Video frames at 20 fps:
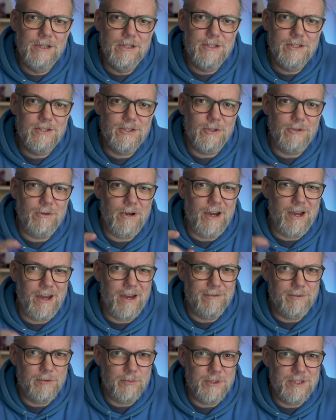So I
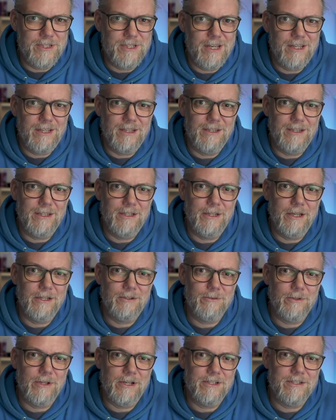haven't been taking the
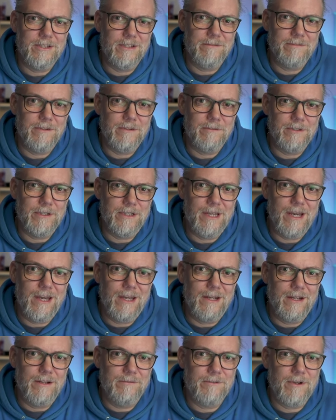electrolyte stuff every day,
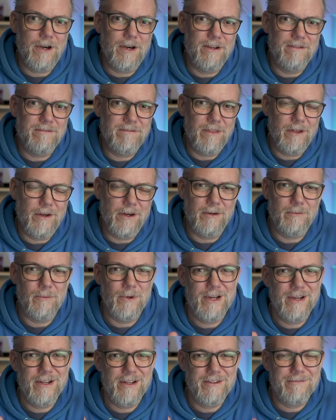and I've kind of thought,
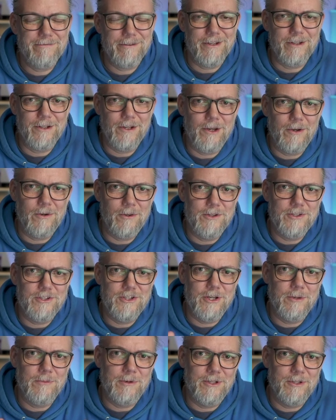well, if I don't go to the
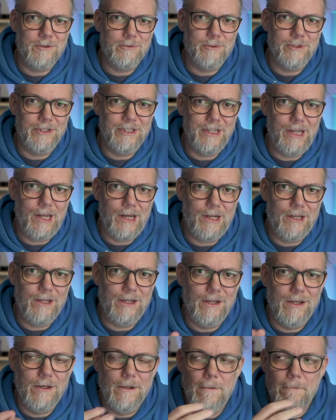gym, I don't really need it.
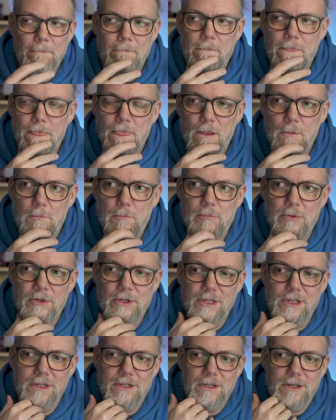
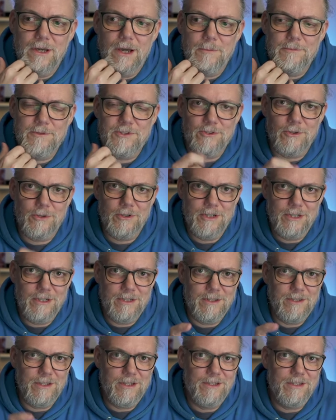But I'm starting to
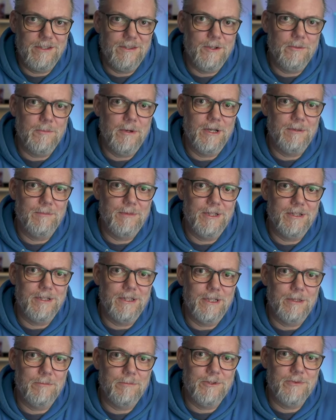think that there might be a
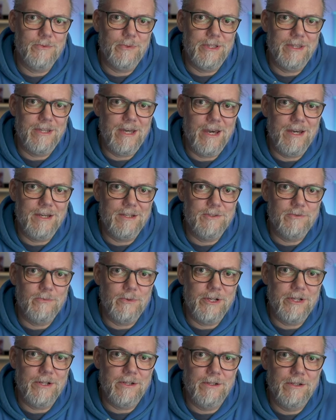link between that as
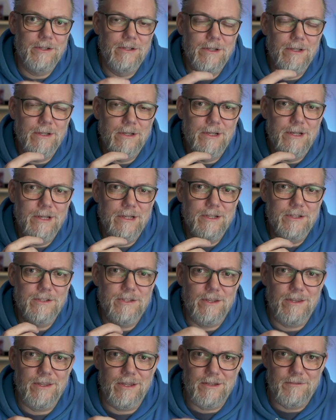well, because I
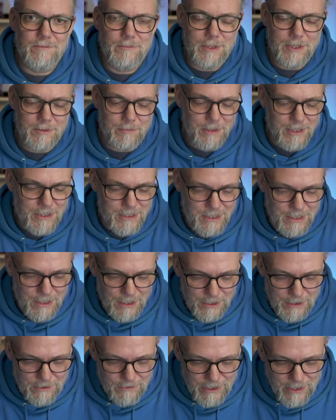think I've been a bit
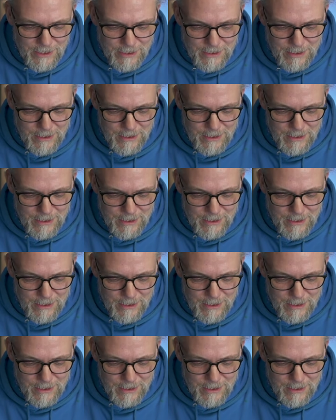dehydrated.